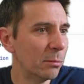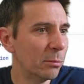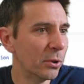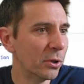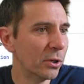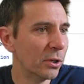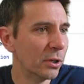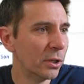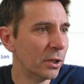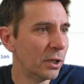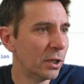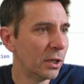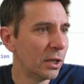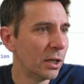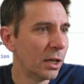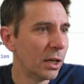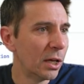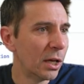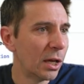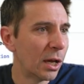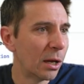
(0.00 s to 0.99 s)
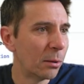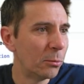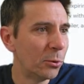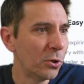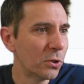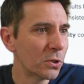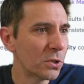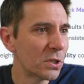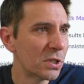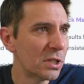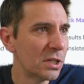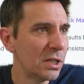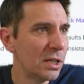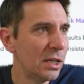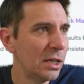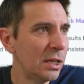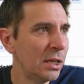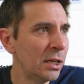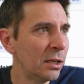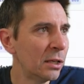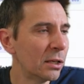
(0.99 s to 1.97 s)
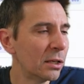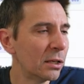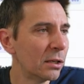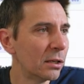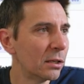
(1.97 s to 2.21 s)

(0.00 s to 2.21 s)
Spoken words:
But I'm not seeing